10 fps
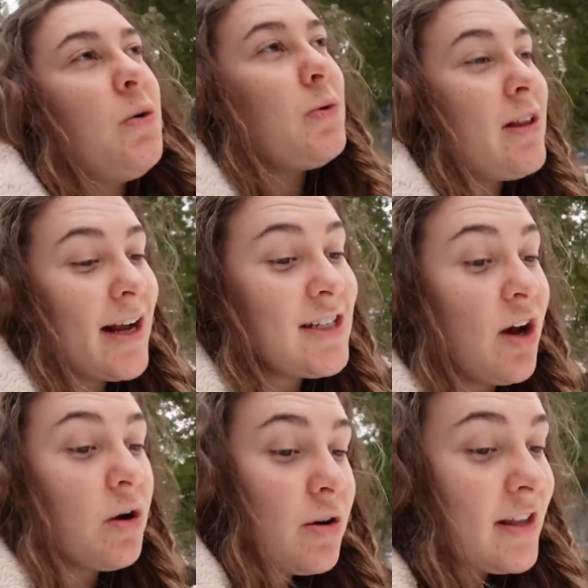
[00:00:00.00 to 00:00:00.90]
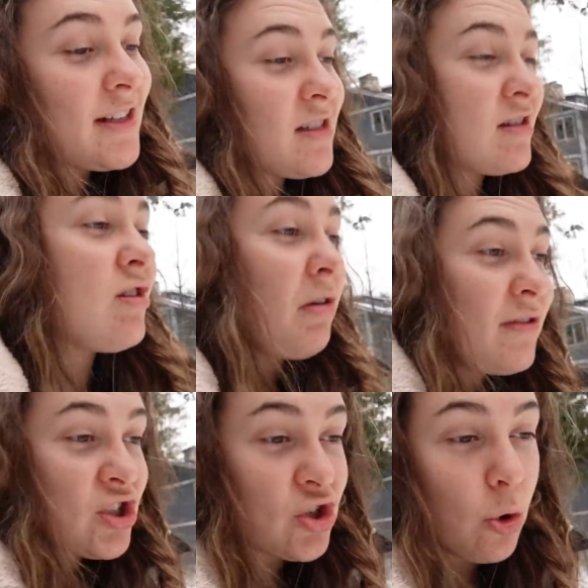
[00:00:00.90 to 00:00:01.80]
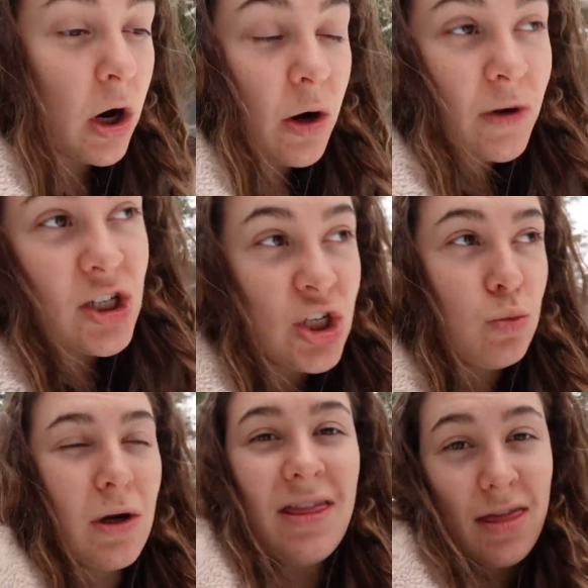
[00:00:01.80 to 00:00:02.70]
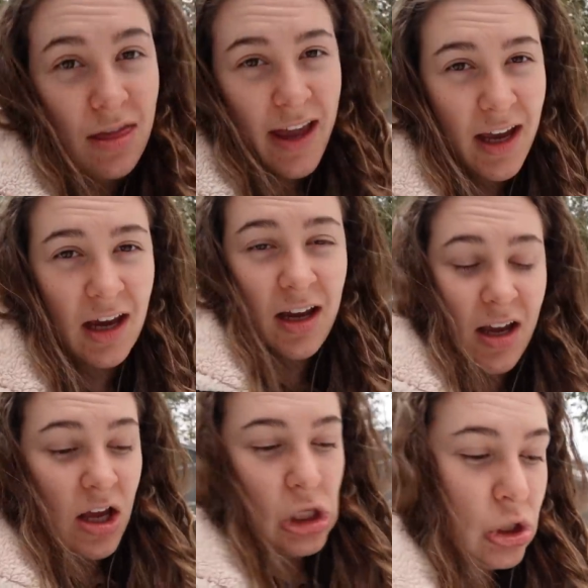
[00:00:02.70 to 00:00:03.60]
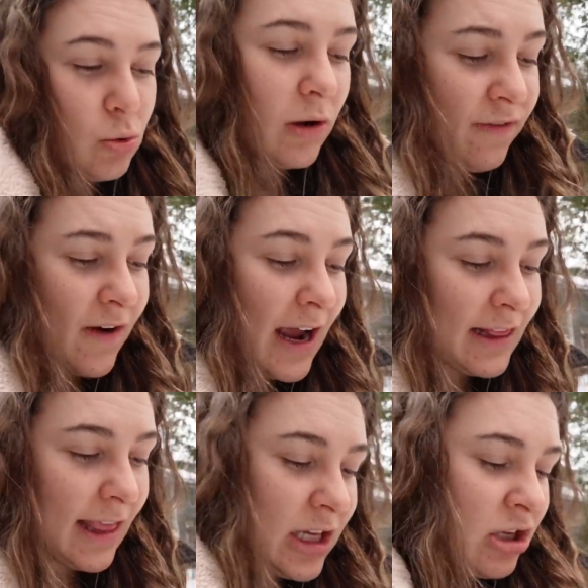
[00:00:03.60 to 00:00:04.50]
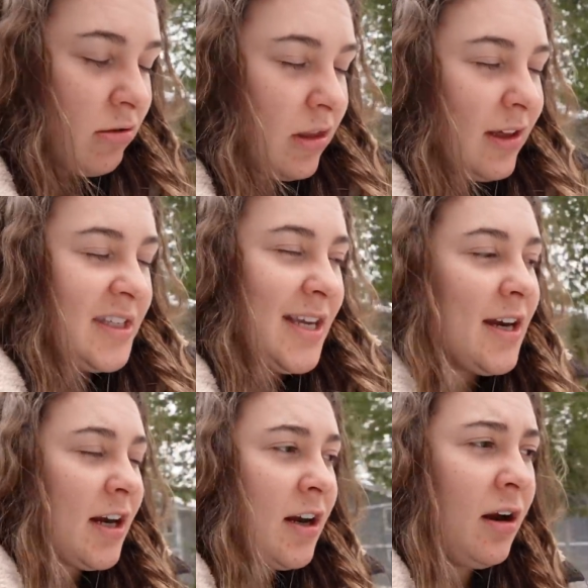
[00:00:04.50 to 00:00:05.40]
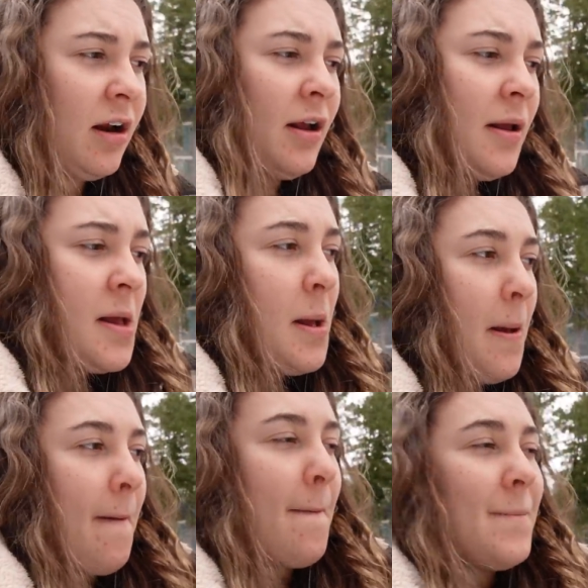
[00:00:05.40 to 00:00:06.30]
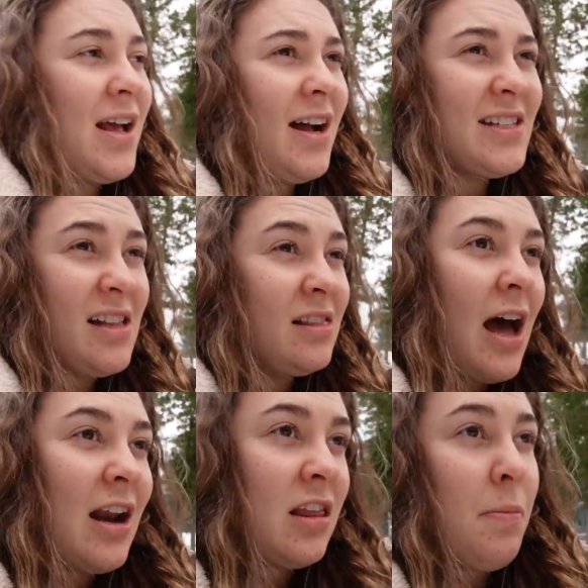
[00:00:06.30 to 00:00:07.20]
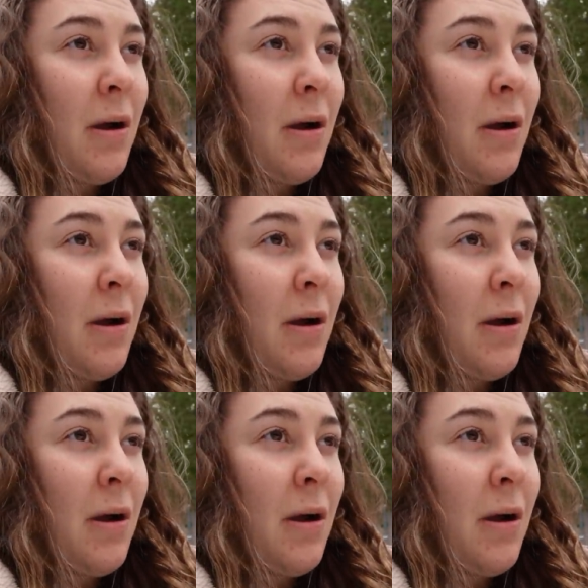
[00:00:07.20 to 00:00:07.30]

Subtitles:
we like to go to this thrift store, which you wouldn't think you would find like cute things here because a lot of the